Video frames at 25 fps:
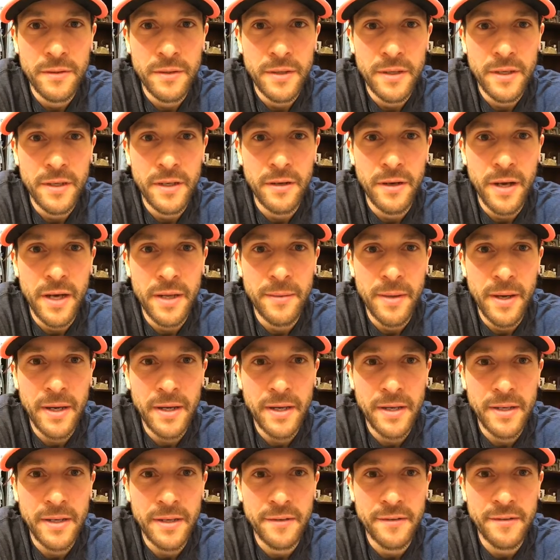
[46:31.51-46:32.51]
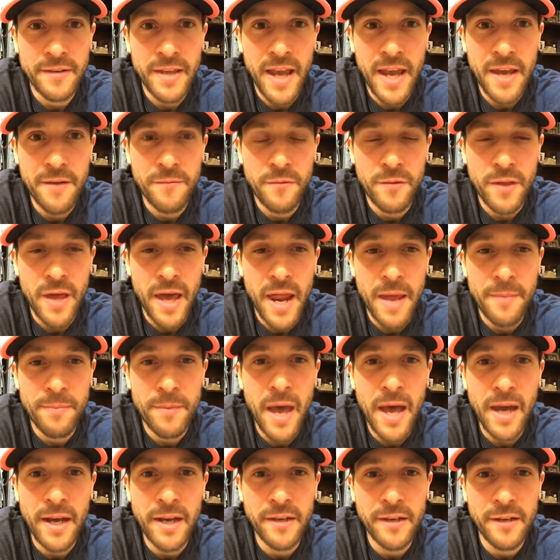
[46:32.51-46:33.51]
You know, I'm not going to stand for that. I'm
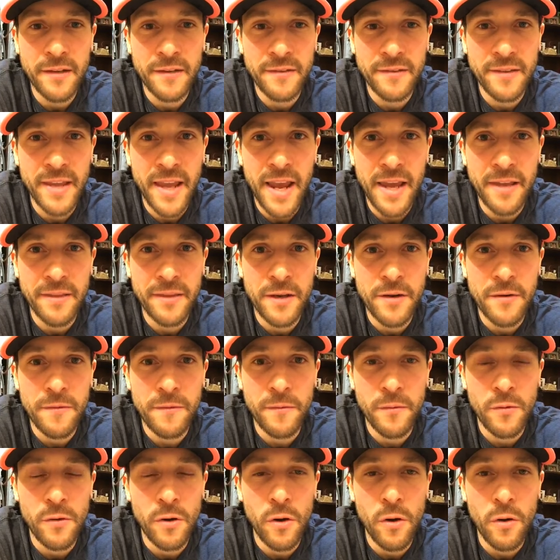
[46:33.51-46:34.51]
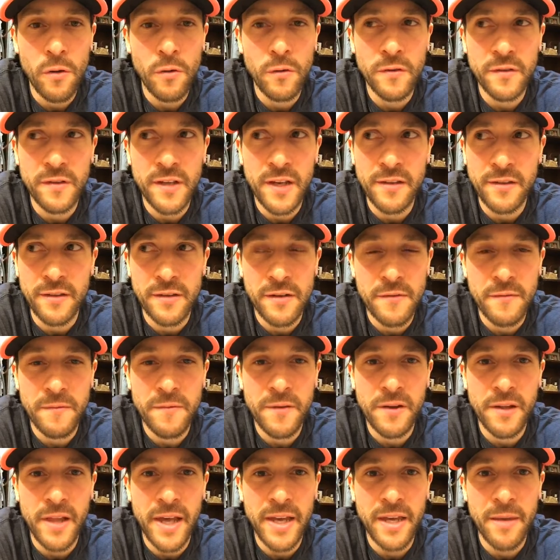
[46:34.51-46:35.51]
not going to stand there for a whole season and
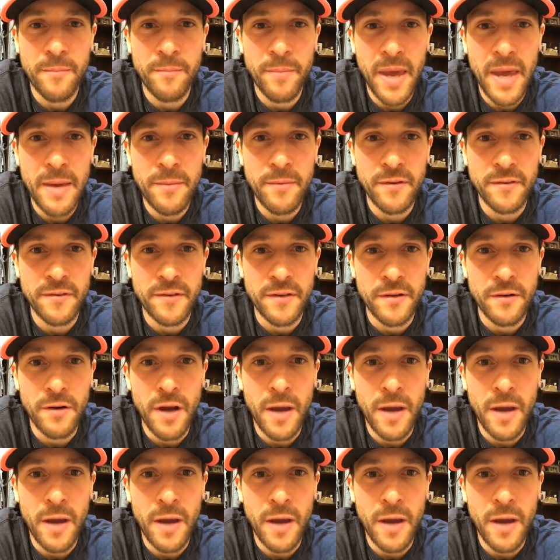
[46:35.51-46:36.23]
feel like a babysitter.